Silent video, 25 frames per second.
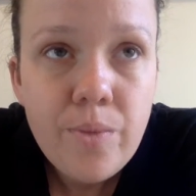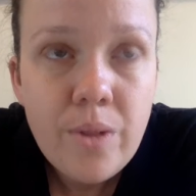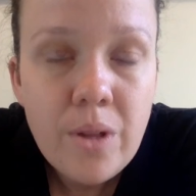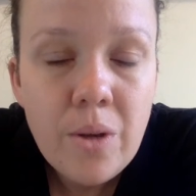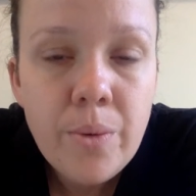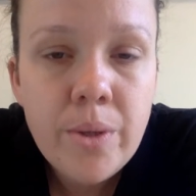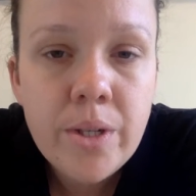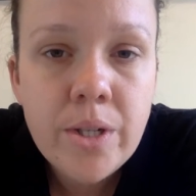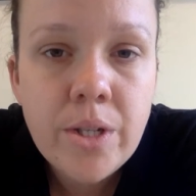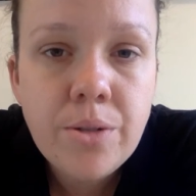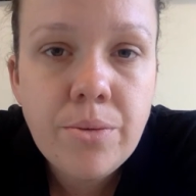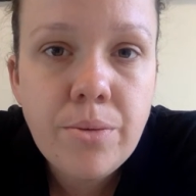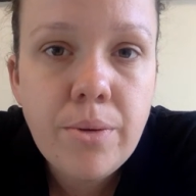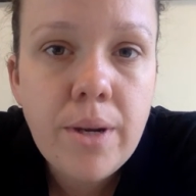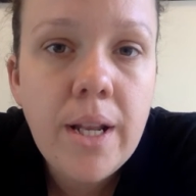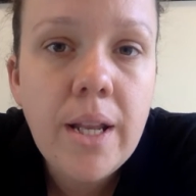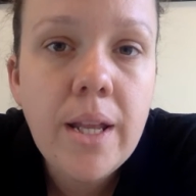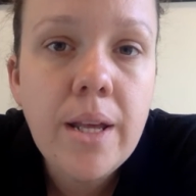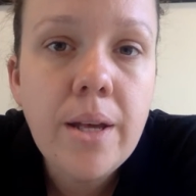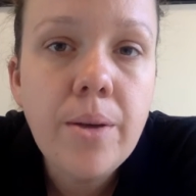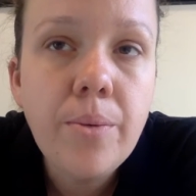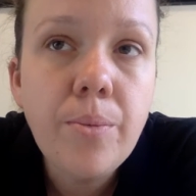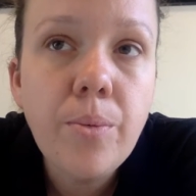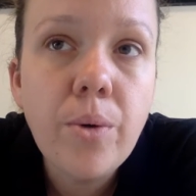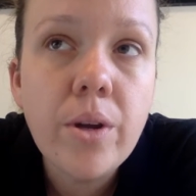Which is
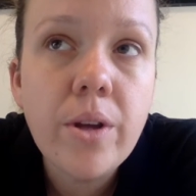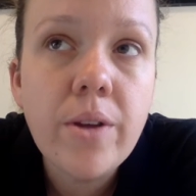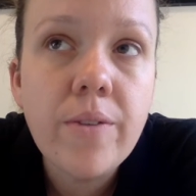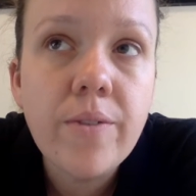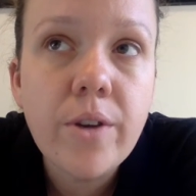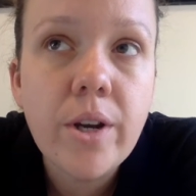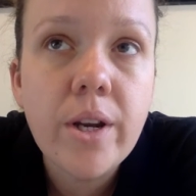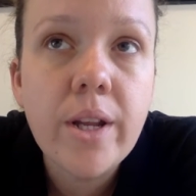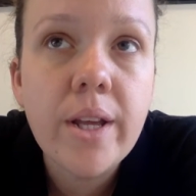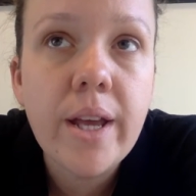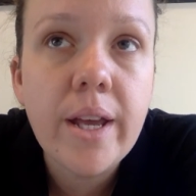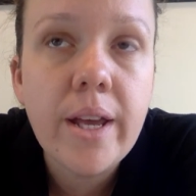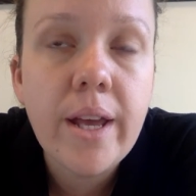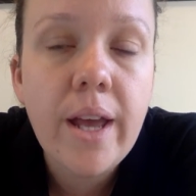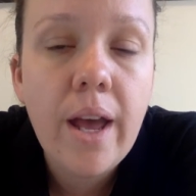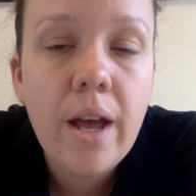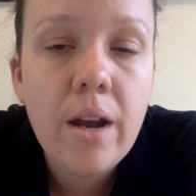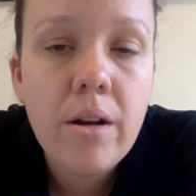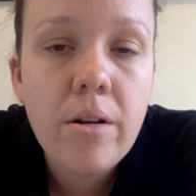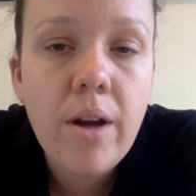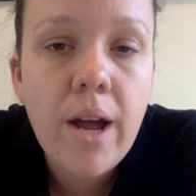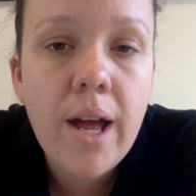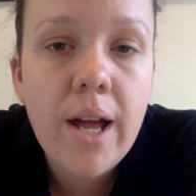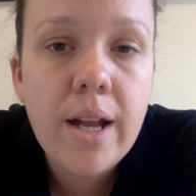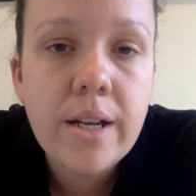really what you've got to get your head
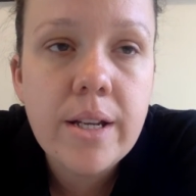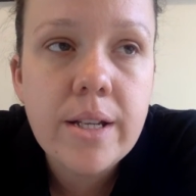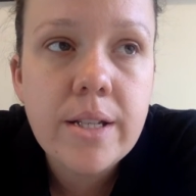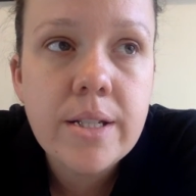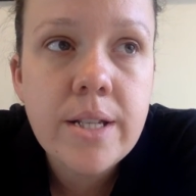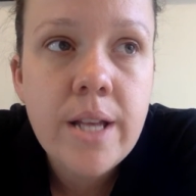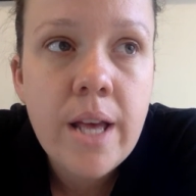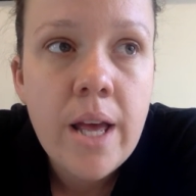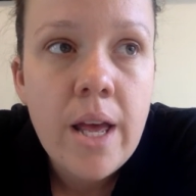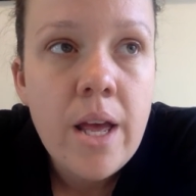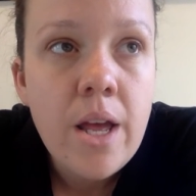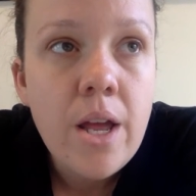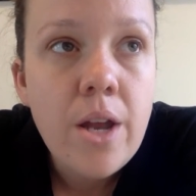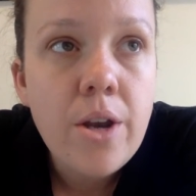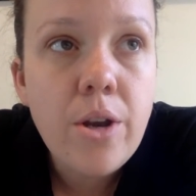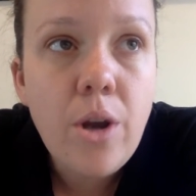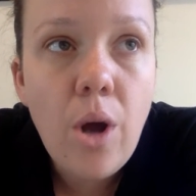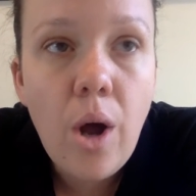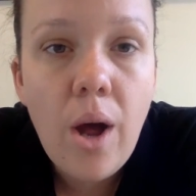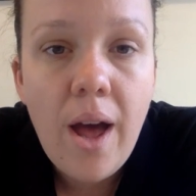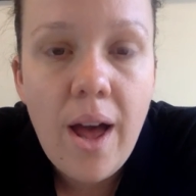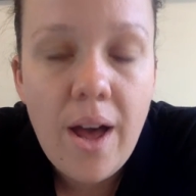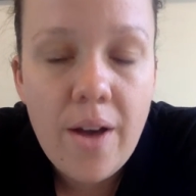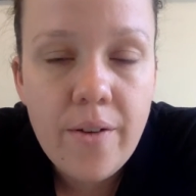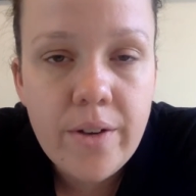around, is
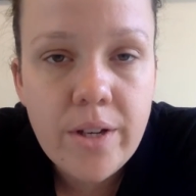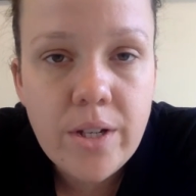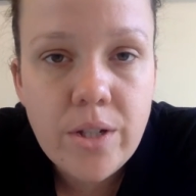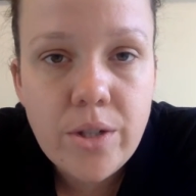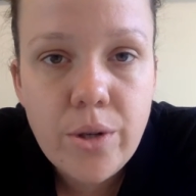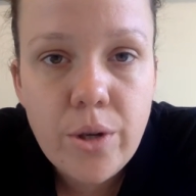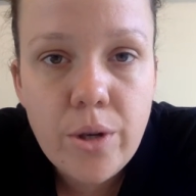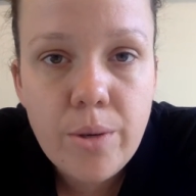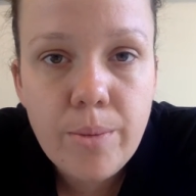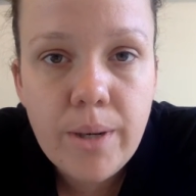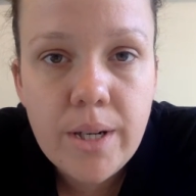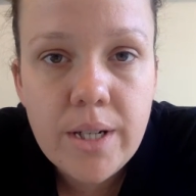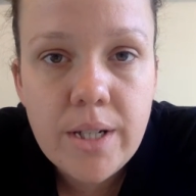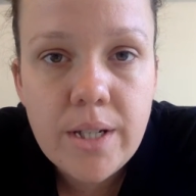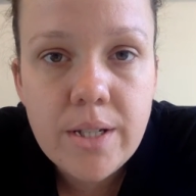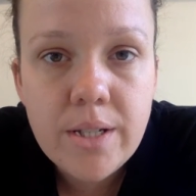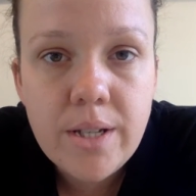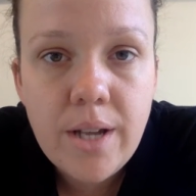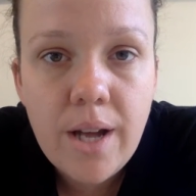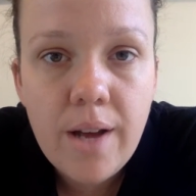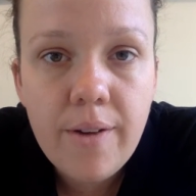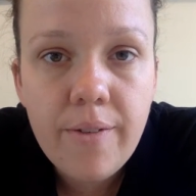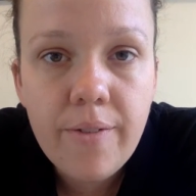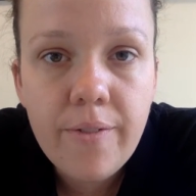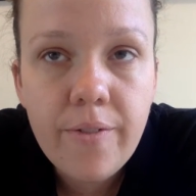not having too much
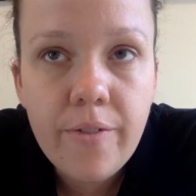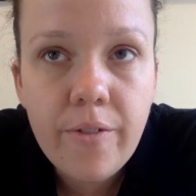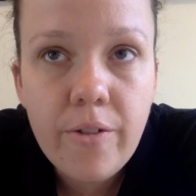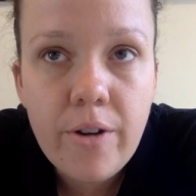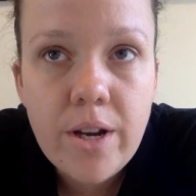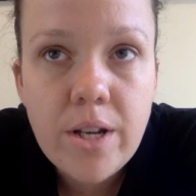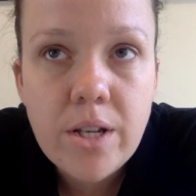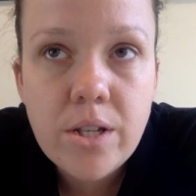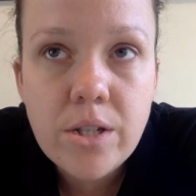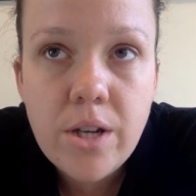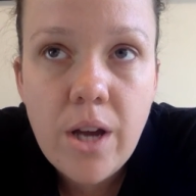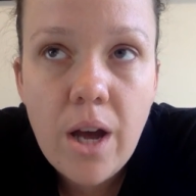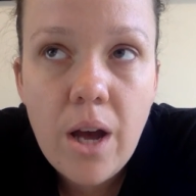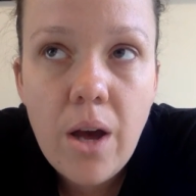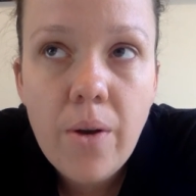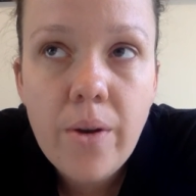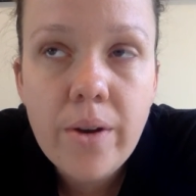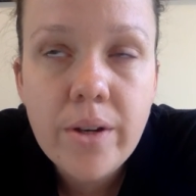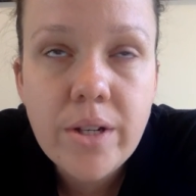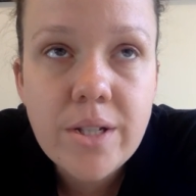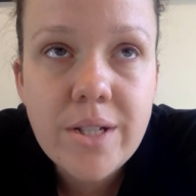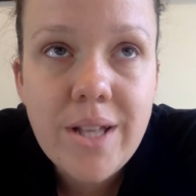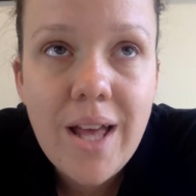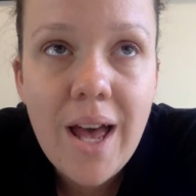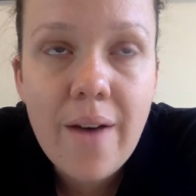stuff for each child and
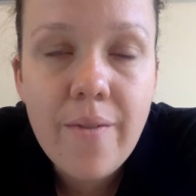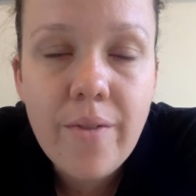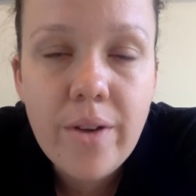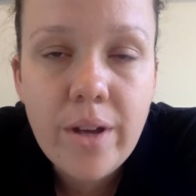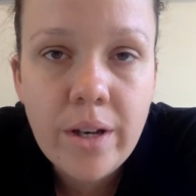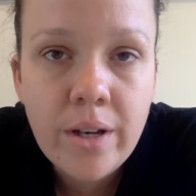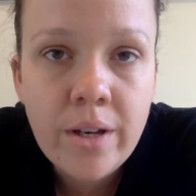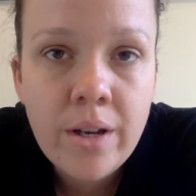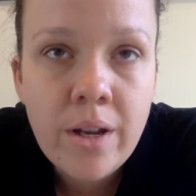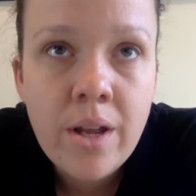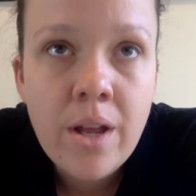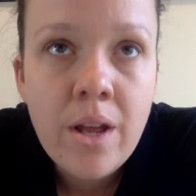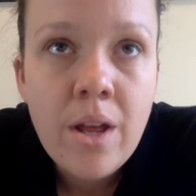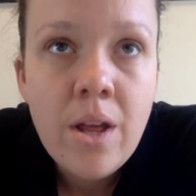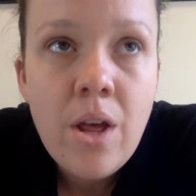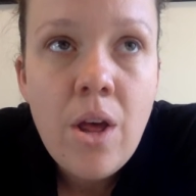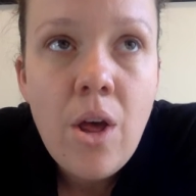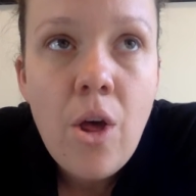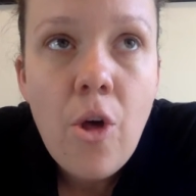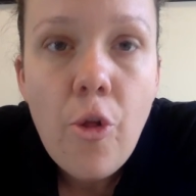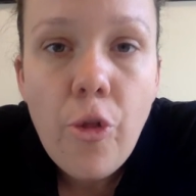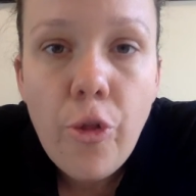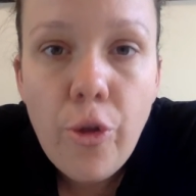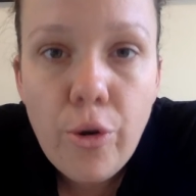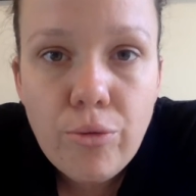just having
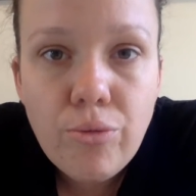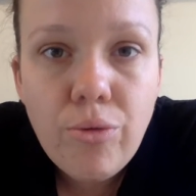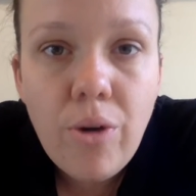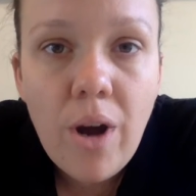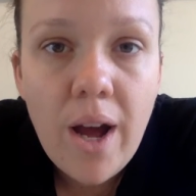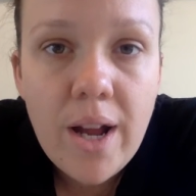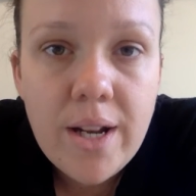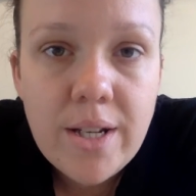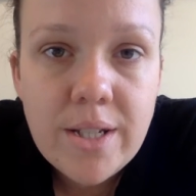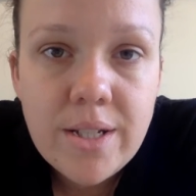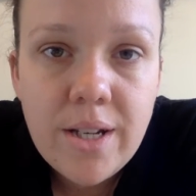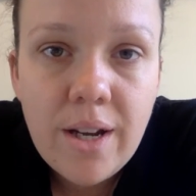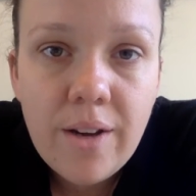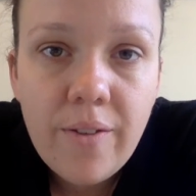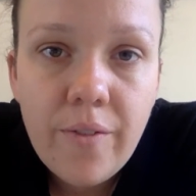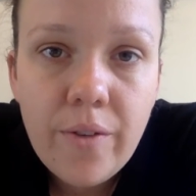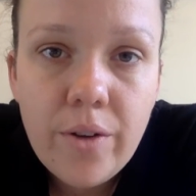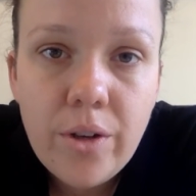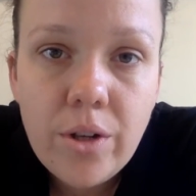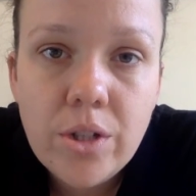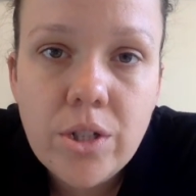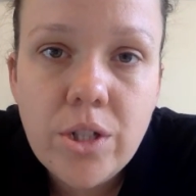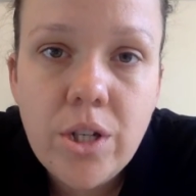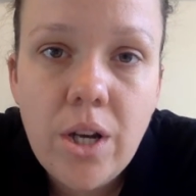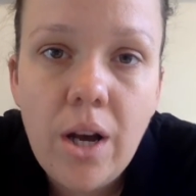the right stuff for
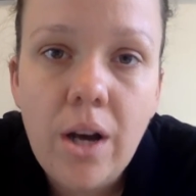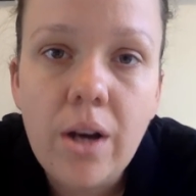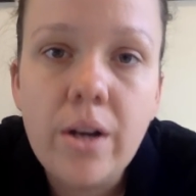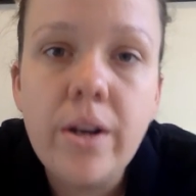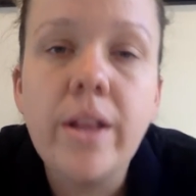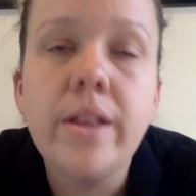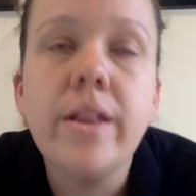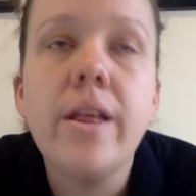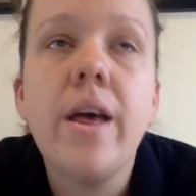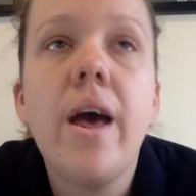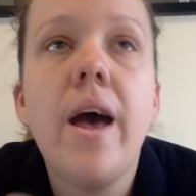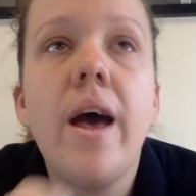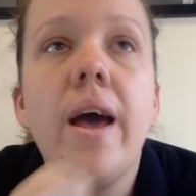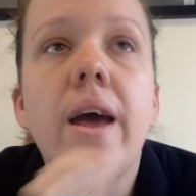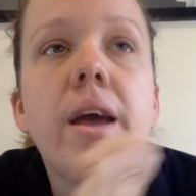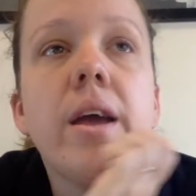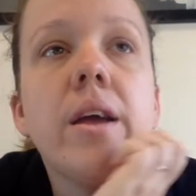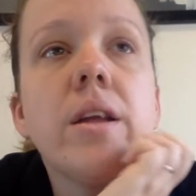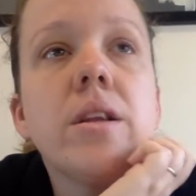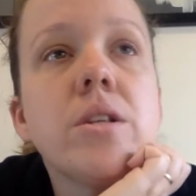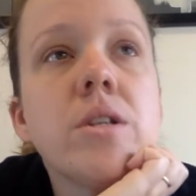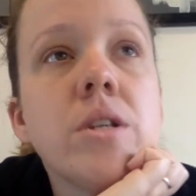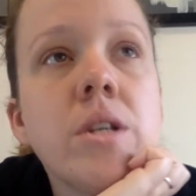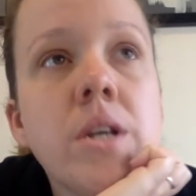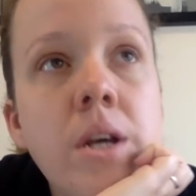your child and their
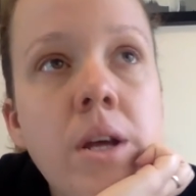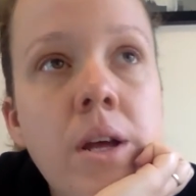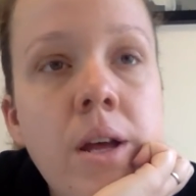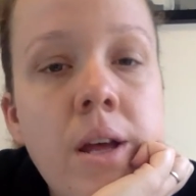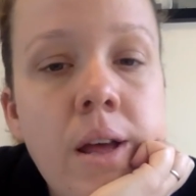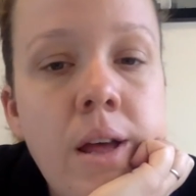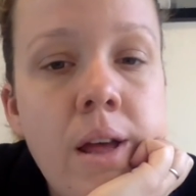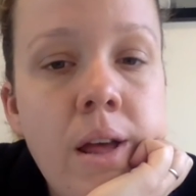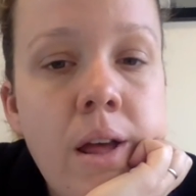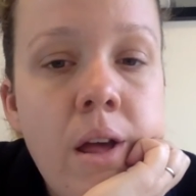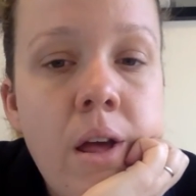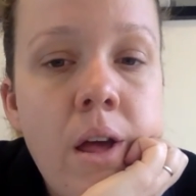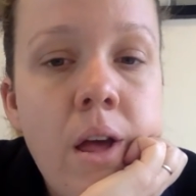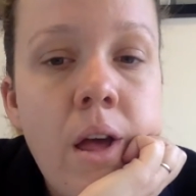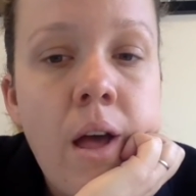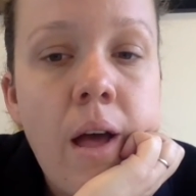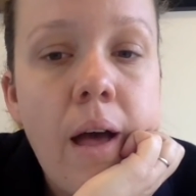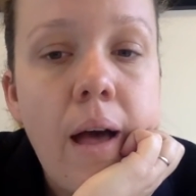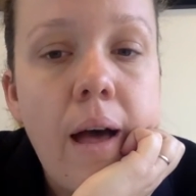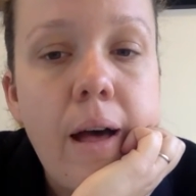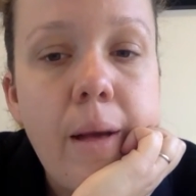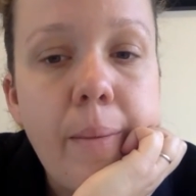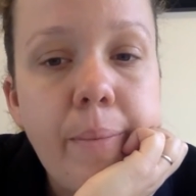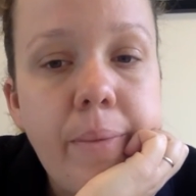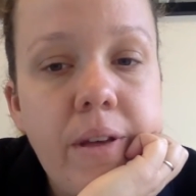age.
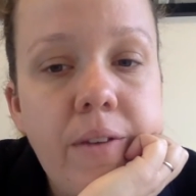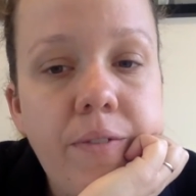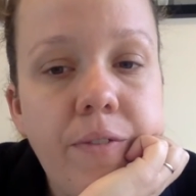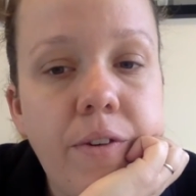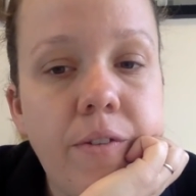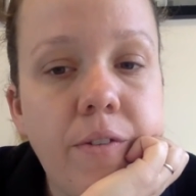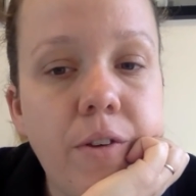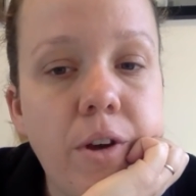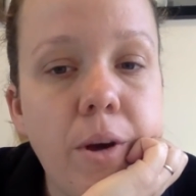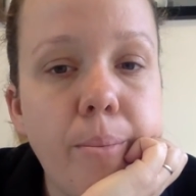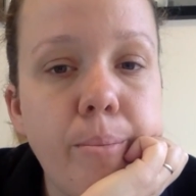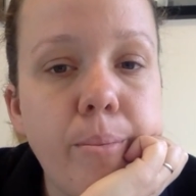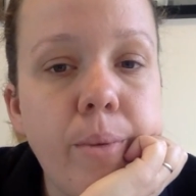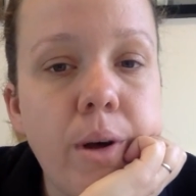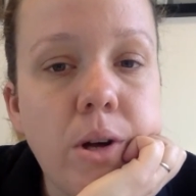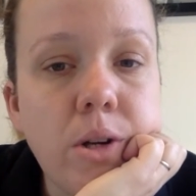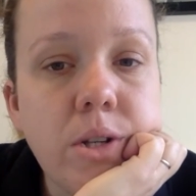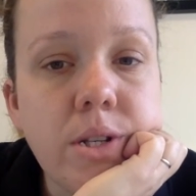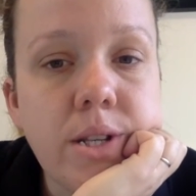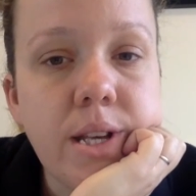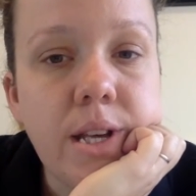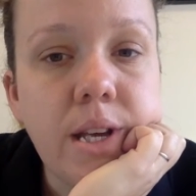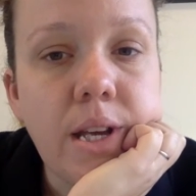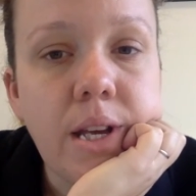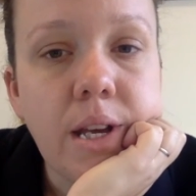If you've got
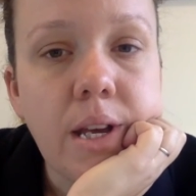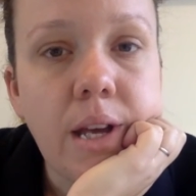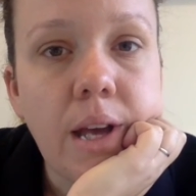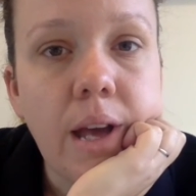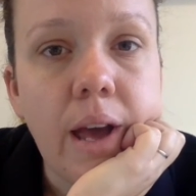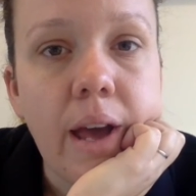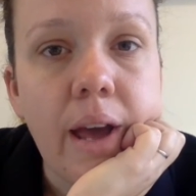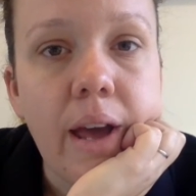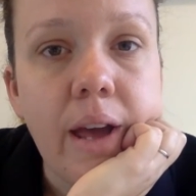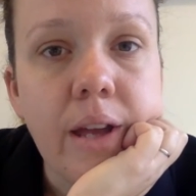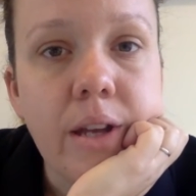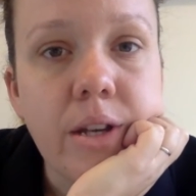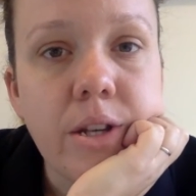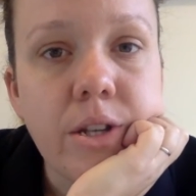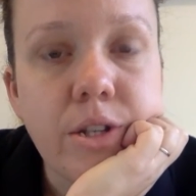multi-age